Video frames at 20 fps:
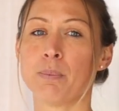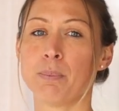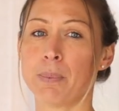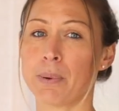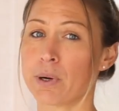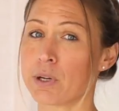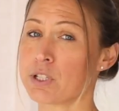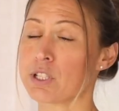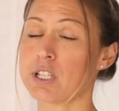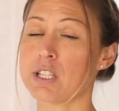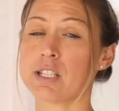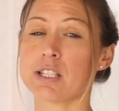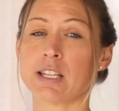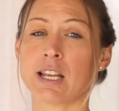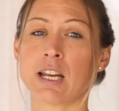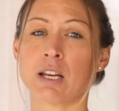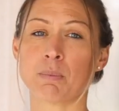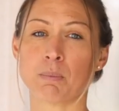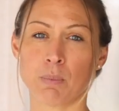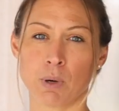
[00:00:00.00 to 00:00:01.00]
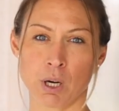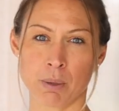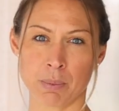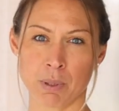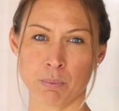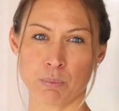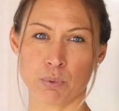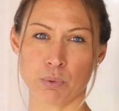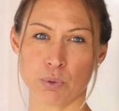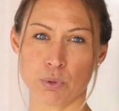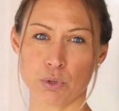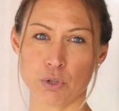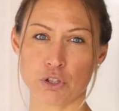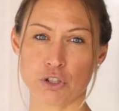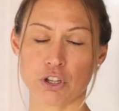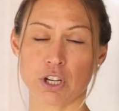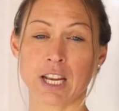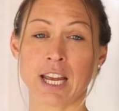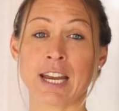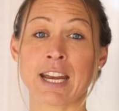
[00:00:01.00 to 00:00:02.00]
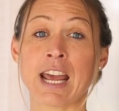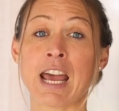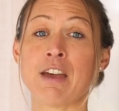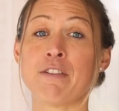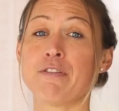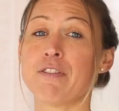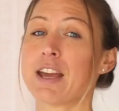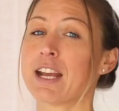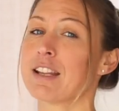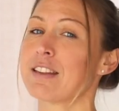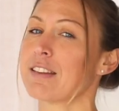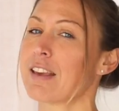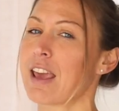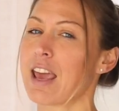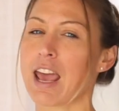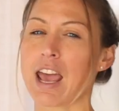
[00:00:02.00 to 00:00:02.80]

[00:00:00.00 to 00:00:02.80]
persistent mommy pooch can affect